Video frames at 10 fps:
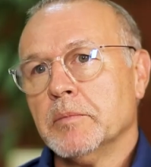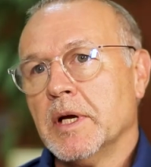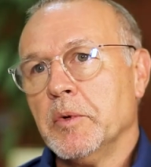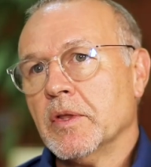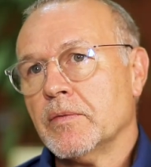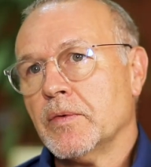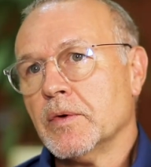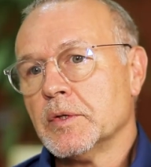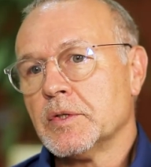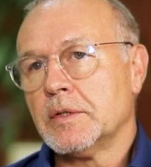Maybe the
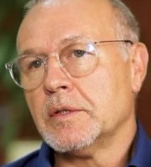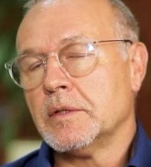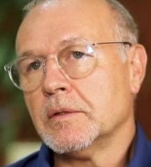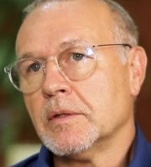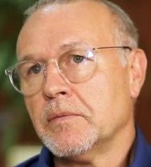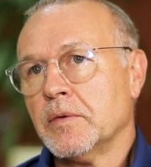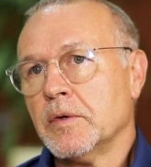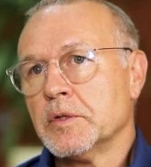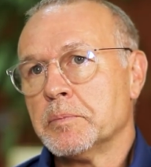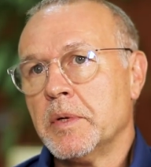
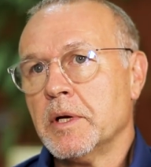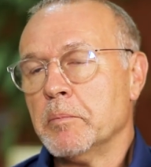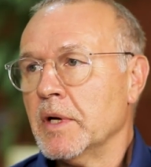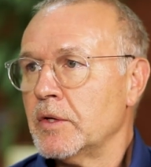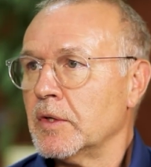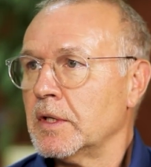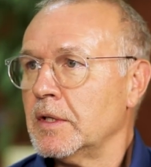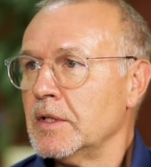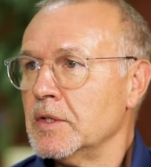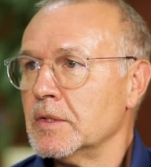first big
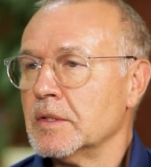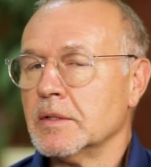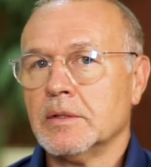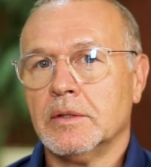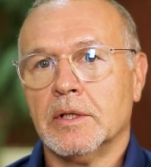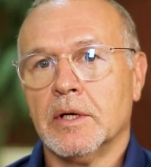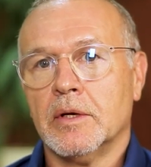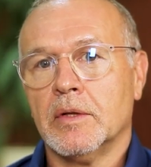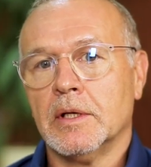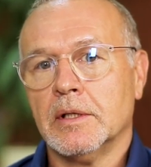metric is
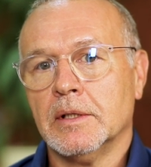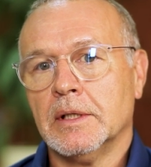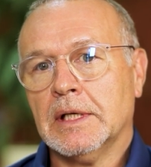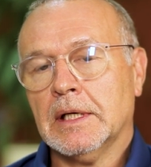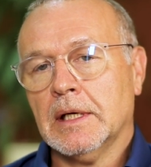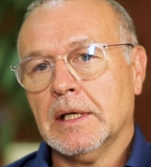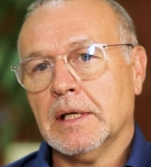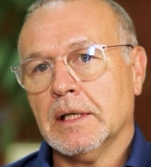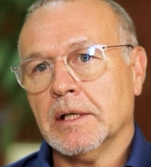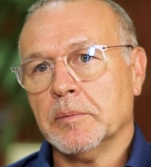the
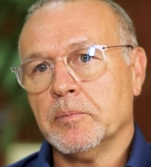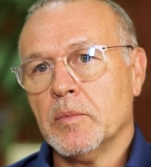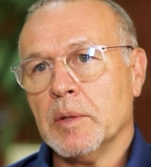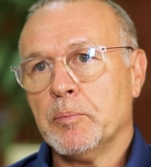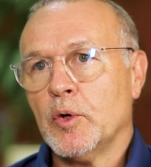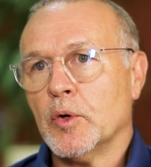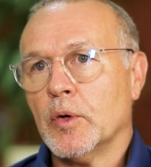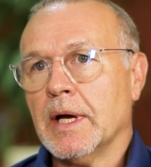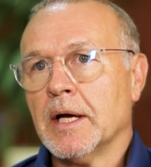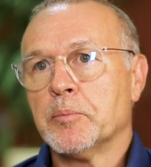
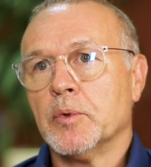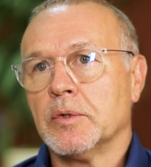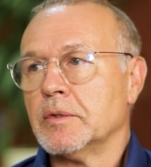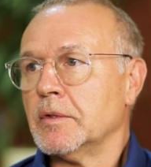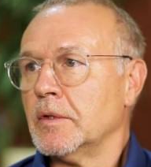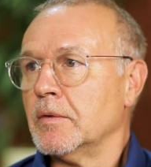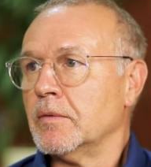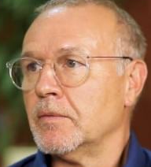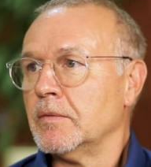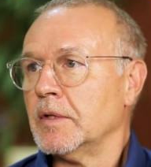pure output
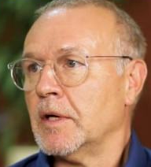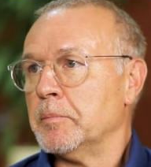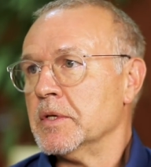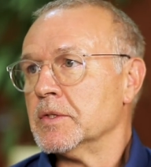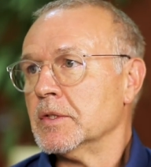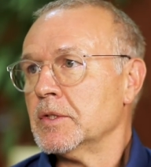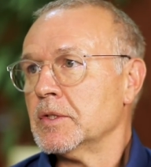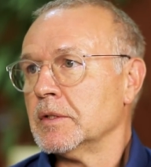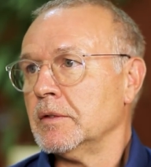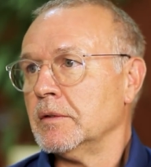of our
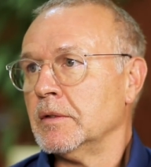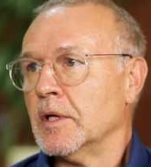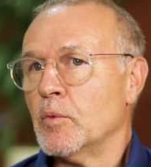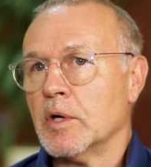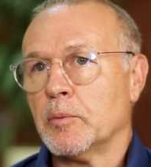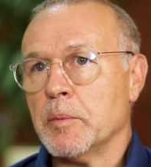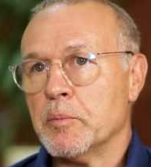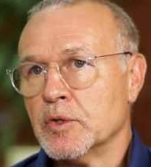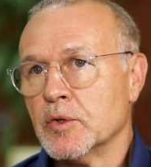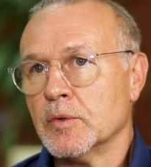business. Mm-hmm. What we
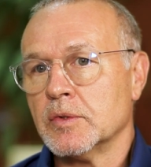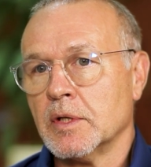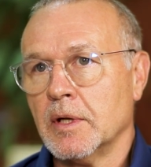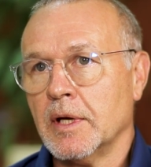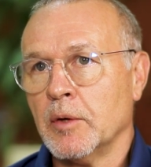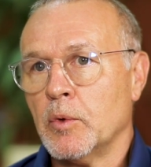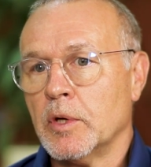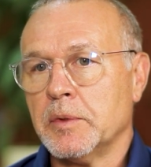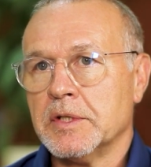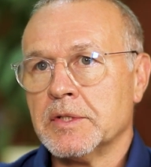produce and
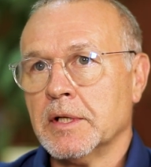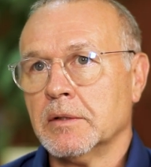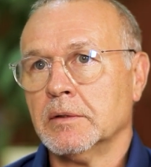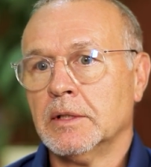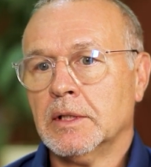what we sell.